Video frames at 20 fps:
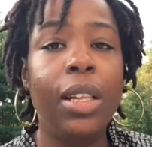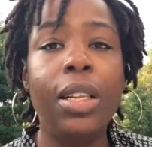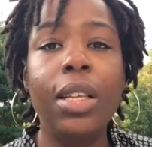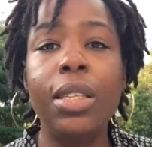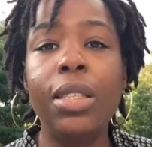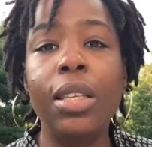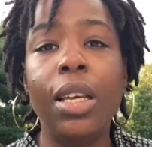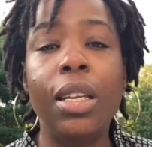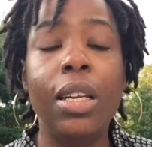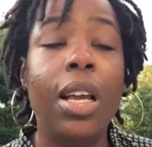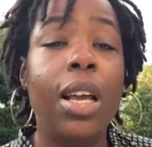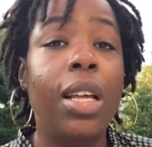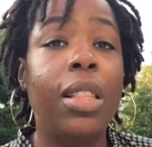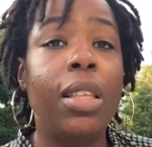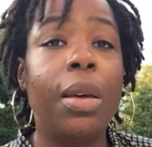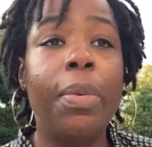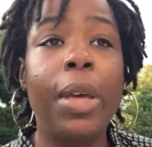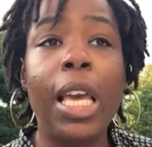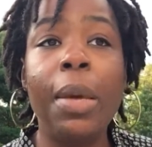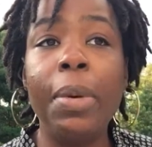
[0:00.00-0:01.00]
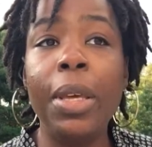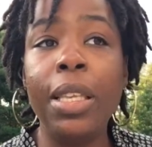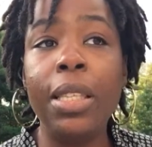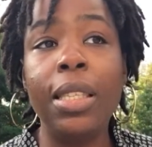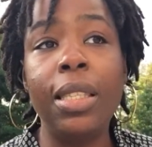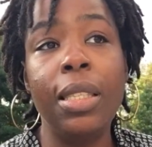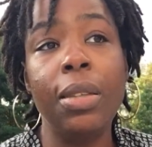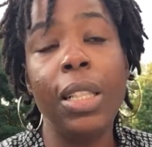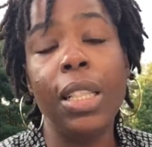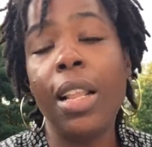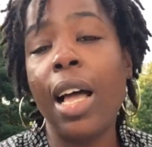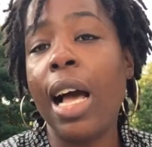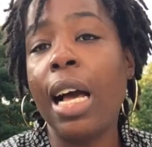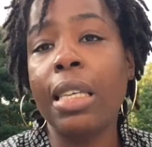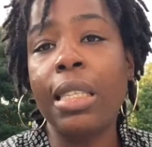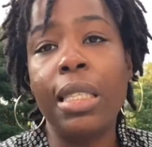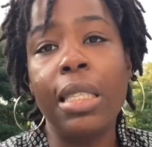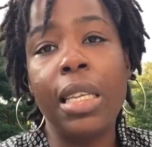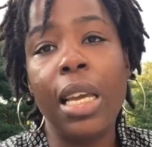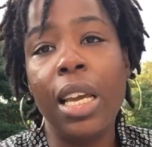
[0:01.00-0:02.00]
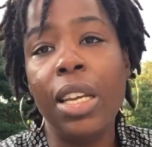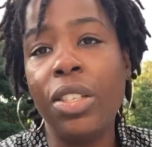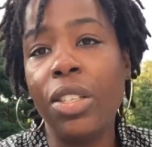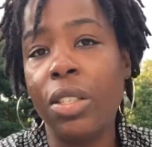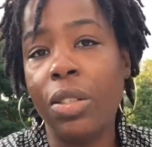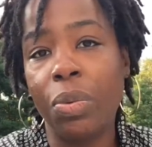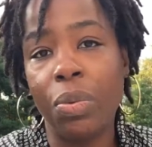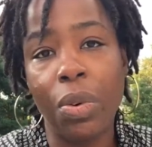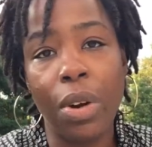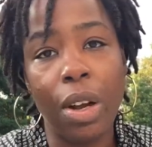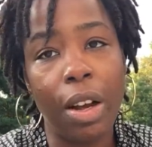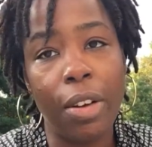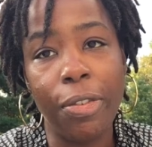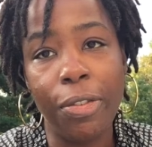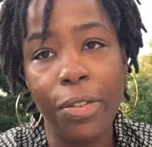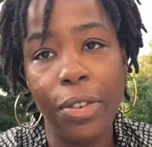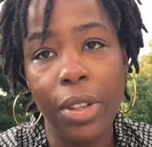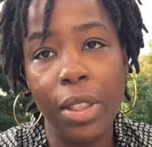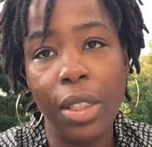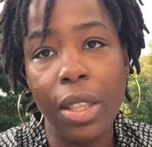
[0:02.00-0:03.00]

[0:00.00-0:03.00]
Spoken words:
Listen, the baby lock stage is rough.